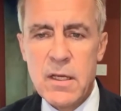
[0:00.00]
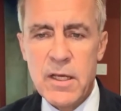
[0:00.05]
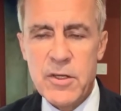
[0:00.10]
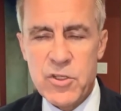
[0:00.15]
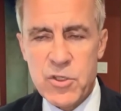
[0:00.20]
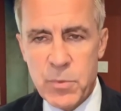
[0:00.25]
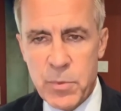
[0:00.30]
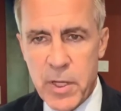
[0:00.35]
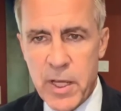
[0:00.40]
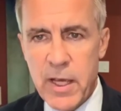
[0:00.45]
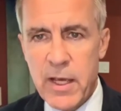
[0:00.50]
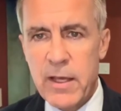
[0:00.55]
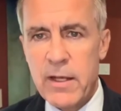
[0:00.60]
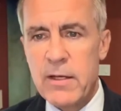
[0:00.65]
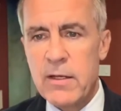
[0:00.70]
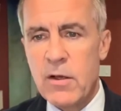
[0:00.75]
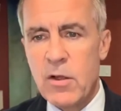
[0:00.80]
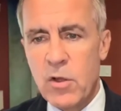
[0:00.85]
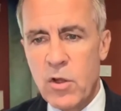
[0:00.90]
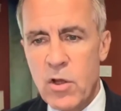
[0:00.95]
And
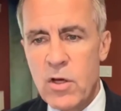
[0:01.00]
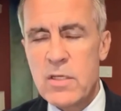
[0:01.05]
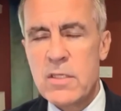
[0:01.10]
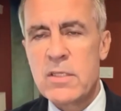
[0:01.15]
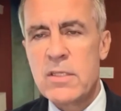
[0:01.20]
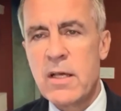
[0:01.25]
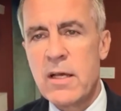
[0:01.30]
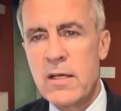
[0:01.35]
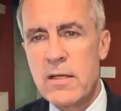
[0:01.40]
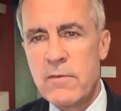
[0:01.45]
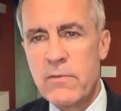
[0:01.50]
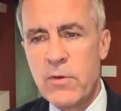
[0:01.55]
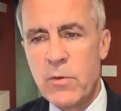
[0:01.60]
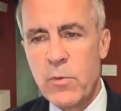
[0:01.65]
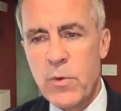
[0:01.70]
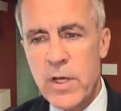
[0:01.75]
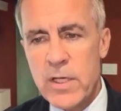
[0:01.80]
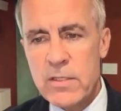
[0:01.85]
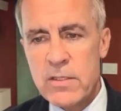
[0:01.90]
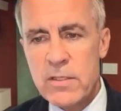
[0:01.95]
Japan, alongside of
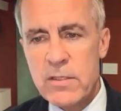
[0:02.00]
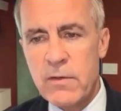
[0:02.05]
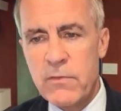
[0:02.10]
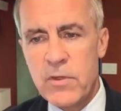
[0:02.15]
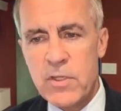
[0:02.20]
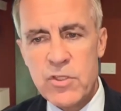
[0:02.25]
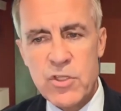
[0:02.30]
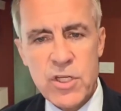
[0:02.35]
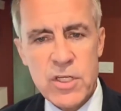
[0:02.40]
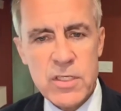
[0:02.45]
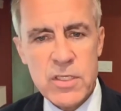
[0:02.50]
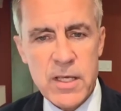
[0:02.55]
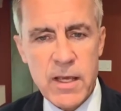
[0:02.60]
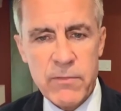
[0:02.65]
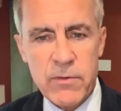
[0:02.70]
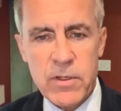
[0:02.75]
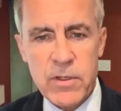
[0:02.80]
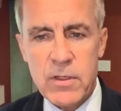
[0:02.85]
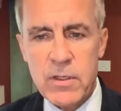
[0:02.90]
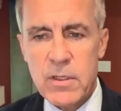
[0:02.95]
the rest of the
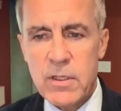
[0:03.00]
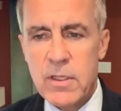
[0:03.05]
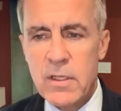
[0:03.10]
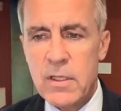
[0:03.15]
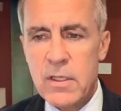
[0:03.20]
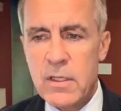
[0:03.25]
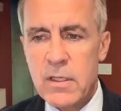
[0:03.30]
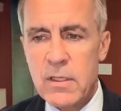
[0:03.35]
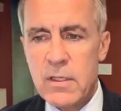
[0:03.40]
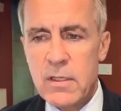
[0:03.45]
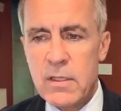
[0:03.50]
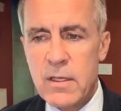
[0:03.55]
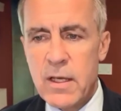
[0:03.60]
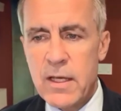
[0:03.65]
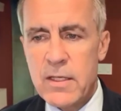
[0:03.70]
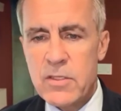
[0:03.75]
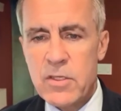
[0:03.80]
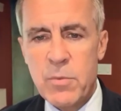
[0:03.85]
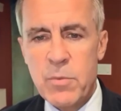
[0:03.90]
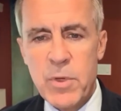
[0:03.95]
G7,
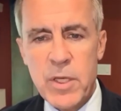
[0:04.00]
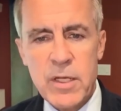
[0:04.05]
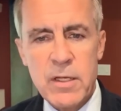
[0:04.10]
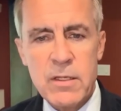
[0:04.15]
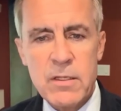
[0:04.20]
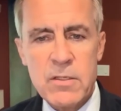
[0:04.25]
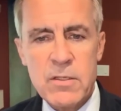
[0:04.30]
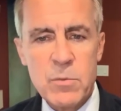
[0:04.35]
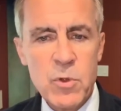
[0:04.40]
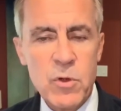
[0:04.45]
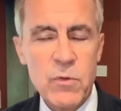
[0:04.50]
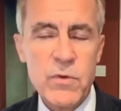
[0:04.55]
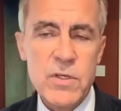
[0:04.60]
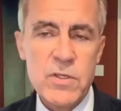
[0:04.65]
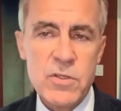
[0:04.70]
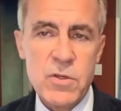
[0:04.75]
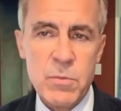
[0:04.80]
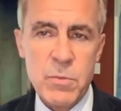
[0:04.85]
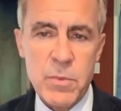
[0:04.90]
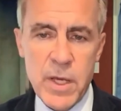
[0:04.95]
has committed to
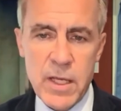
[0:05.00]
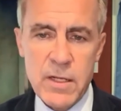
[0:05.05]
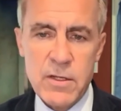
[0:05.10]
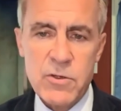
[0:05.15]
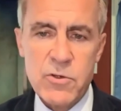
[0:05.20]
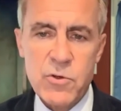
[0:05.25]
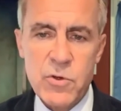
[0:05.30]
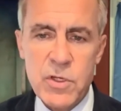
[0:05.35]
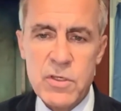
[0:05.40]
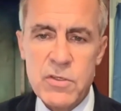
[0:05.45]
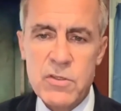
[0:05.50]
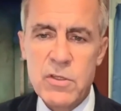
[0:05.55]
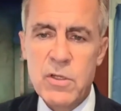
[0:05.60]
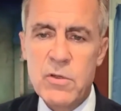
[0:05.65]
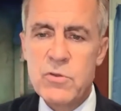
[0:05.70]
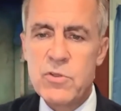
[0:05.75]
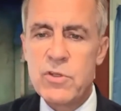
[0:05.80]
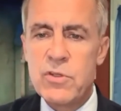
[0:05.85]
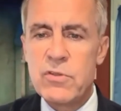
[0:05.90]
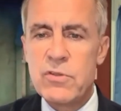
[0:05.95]
moving to mandatory
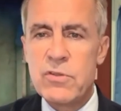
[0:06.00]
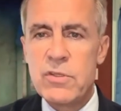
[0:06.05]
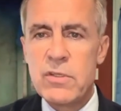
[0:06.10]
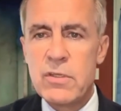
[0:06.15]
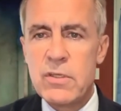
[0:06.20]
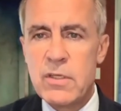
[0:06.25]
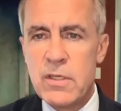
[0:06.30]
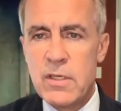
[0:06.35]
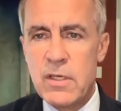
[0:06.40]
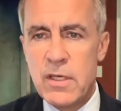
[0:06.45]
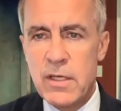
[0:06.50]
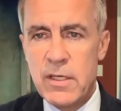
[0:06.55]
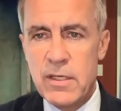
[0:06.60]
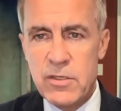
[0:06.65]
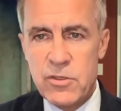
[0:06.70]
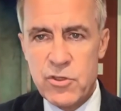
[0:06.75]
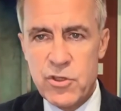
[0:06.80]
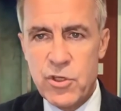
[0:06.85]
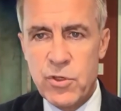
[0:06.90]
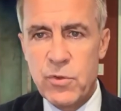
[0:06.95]
disclosures
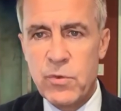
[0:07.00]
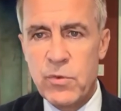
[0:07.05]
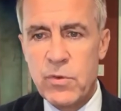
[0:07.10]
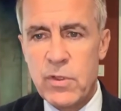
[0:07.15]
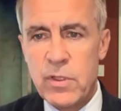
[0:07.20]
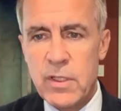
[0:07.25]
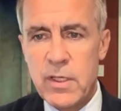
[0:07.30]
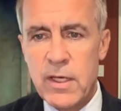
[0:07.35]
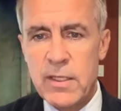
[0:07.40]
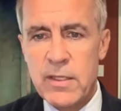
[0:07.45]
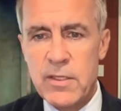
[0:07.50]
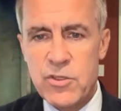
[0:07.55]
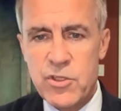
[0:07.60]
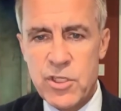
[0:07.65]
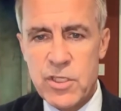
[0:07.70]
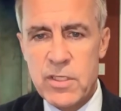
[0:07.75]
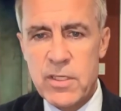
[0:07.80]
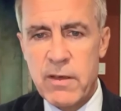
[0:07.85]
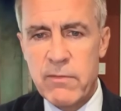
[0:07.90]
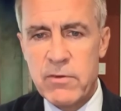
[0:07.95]
in June at the
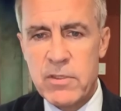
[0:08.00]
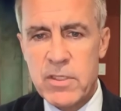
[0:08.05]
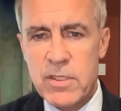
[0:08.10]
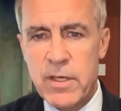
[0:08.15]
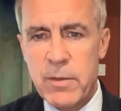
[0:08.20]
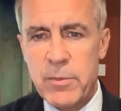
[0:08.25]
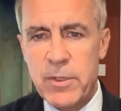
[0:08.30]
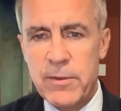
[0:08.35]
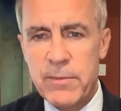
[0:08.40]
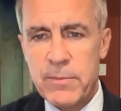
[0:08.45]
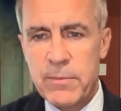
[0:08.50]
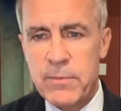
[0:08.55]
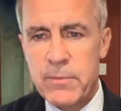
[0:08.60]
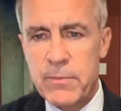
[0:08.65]
G7 summit.